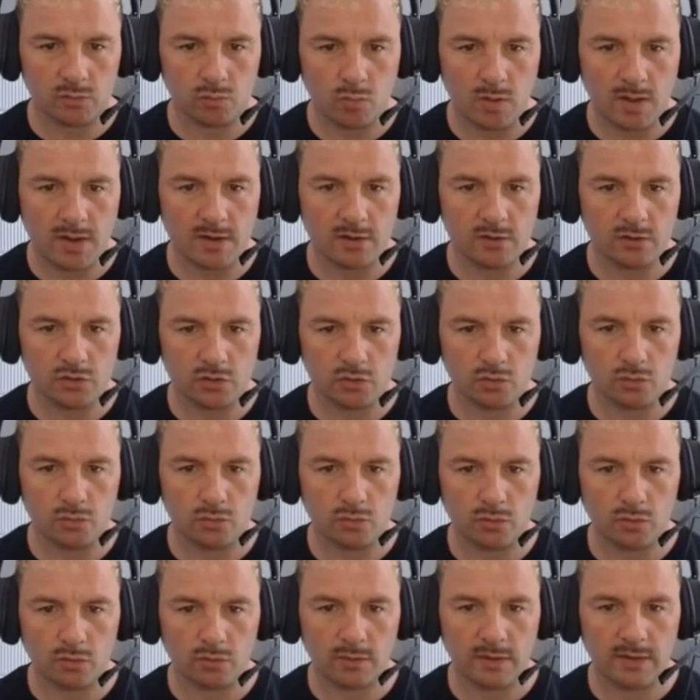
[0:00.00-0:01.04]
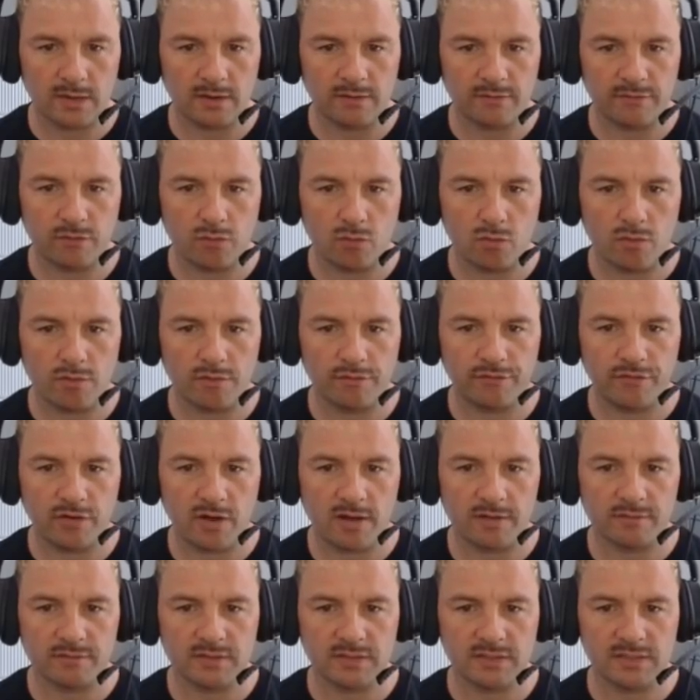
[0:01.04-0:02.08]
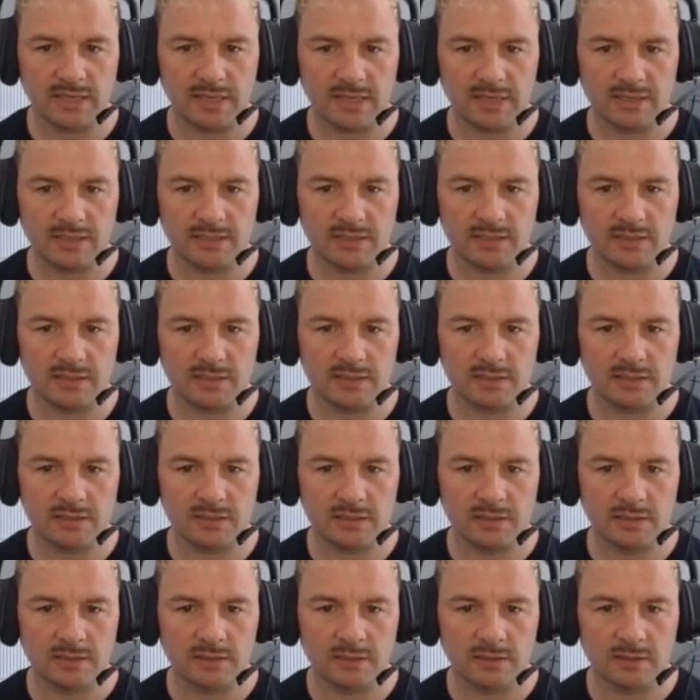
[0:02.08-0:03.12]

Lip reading: 1, 2, 3, 4, 5, 6.